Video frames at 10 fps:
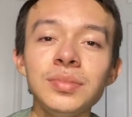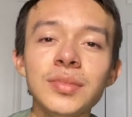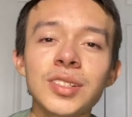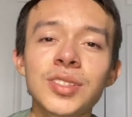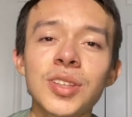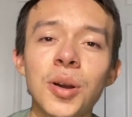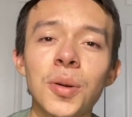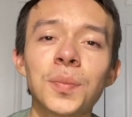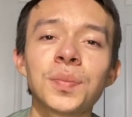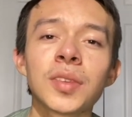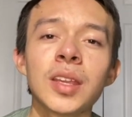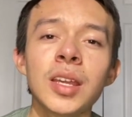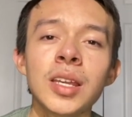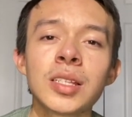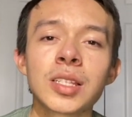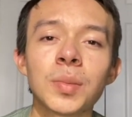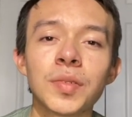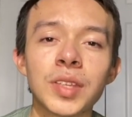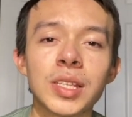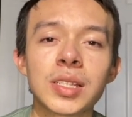So some of
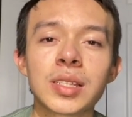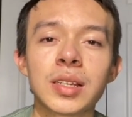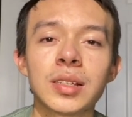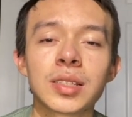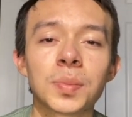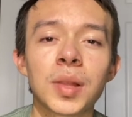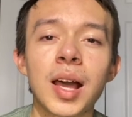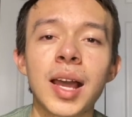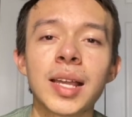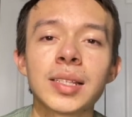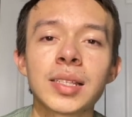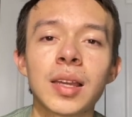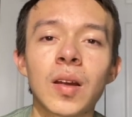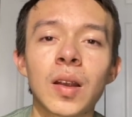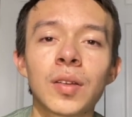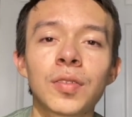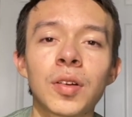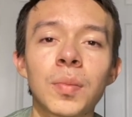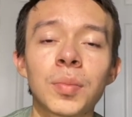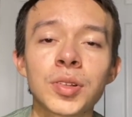these supplies are
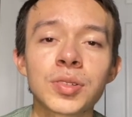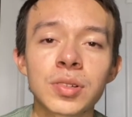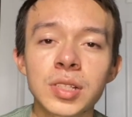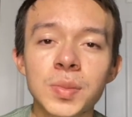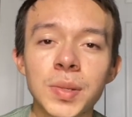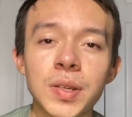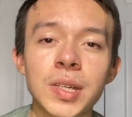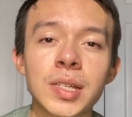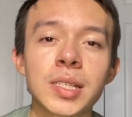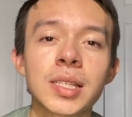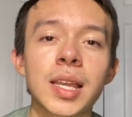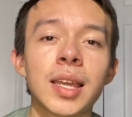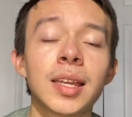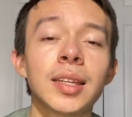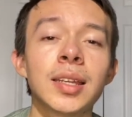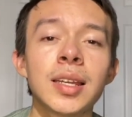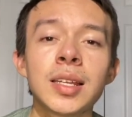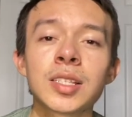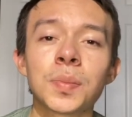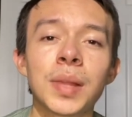from personal experience and
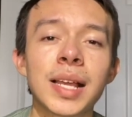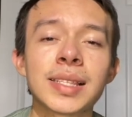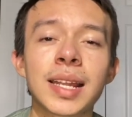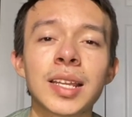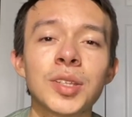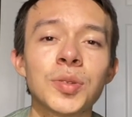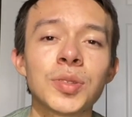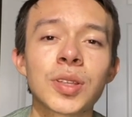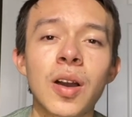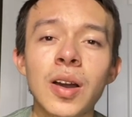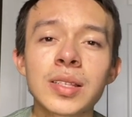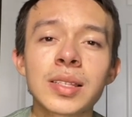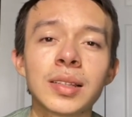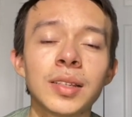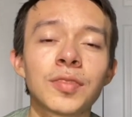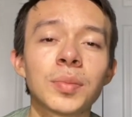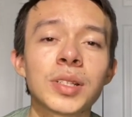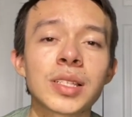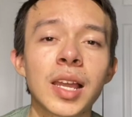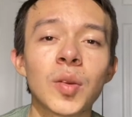supplies that I use constantly from
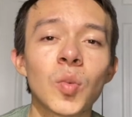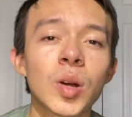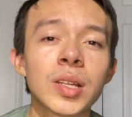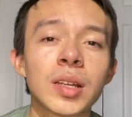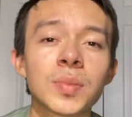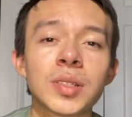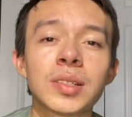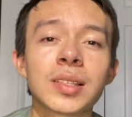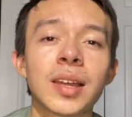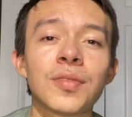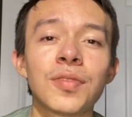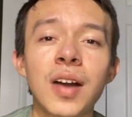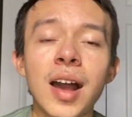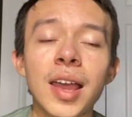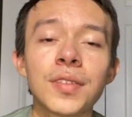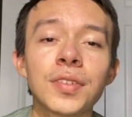design one up to design five,